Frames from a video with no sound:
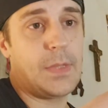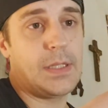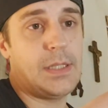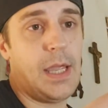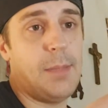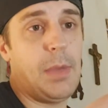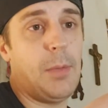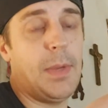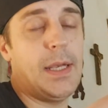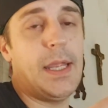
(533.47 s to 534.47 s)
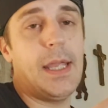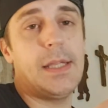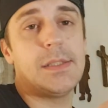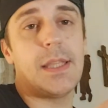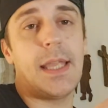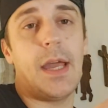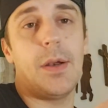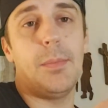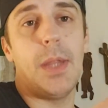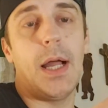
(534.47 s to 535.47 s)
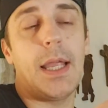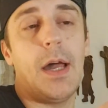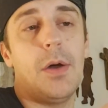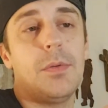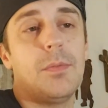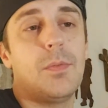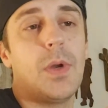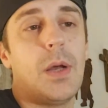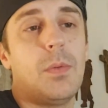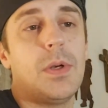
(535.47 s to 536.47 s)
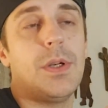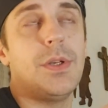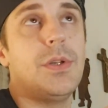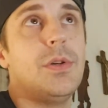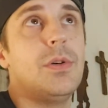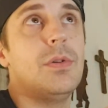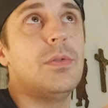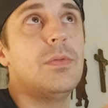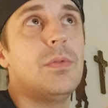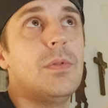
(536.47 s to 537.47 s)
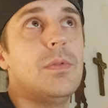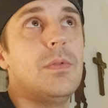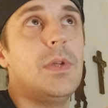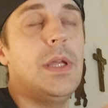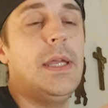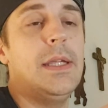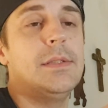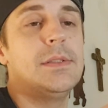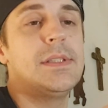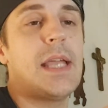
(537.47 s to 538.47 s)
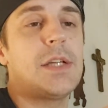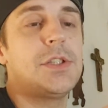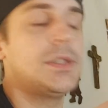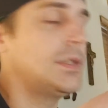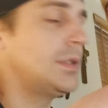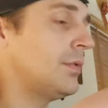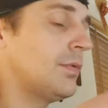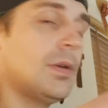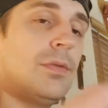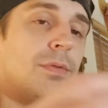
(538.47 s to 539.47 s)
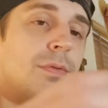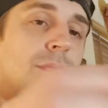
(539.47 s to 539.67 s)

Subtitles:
time out my days, like how to block out what I want to do in sections of